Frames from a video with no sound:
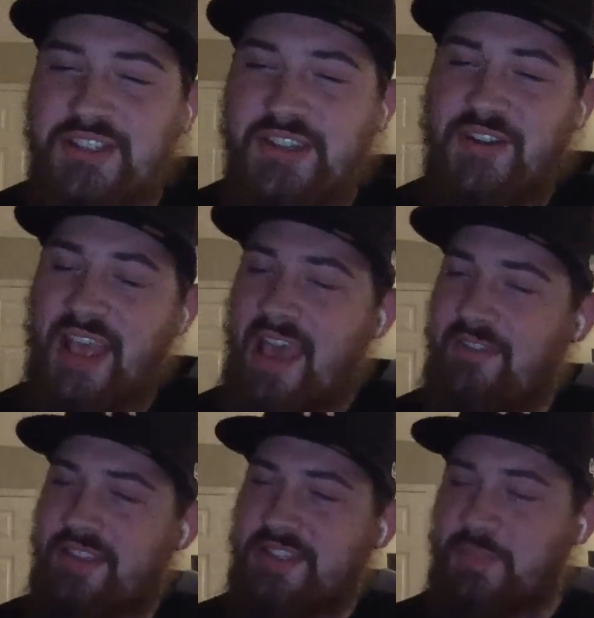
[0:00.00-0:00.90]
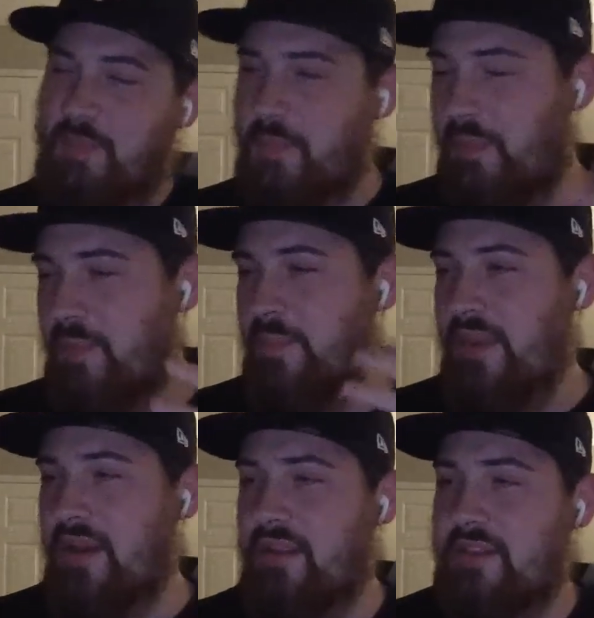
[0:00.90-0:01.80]
don't have this
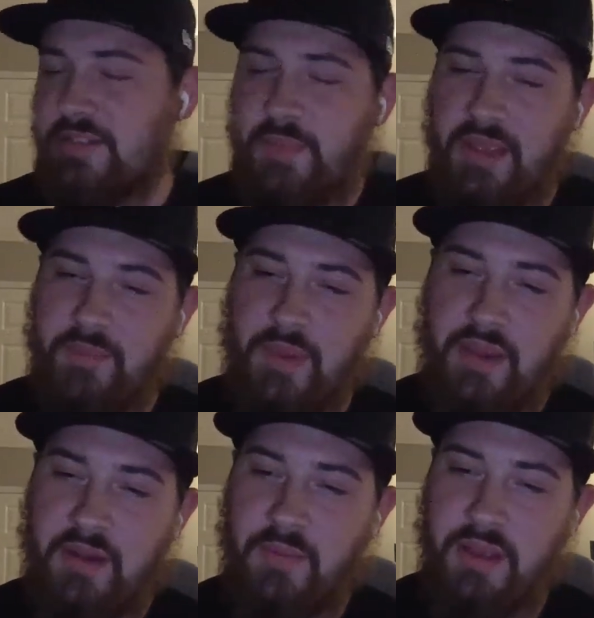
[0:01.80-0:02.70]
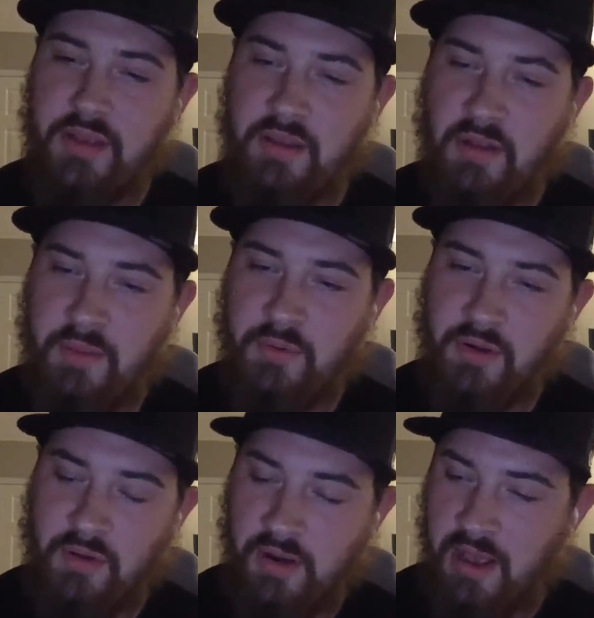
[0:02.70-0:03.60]
big beard, but I'm
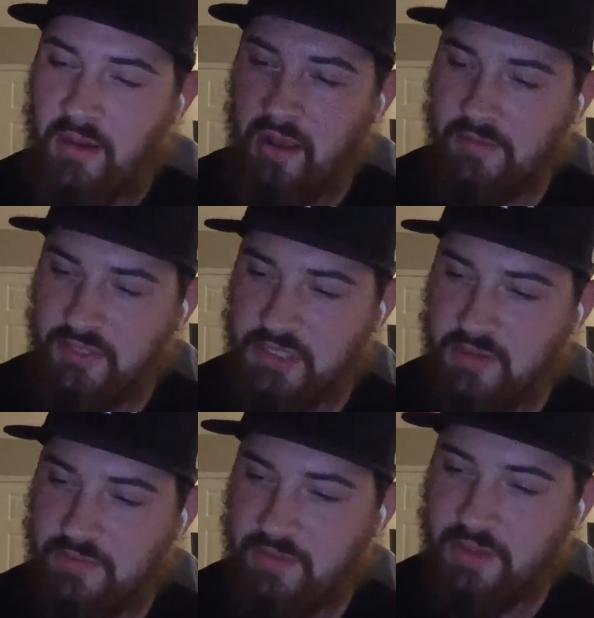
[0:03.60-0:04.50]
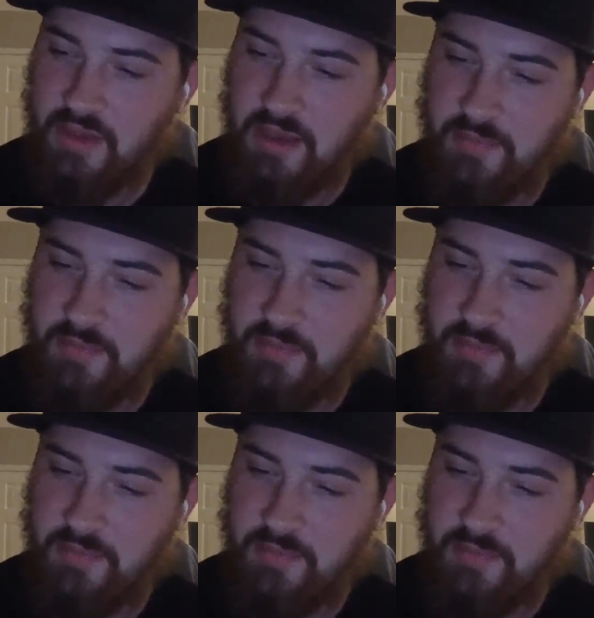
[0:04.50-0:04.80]
growing it out obviously for the cup.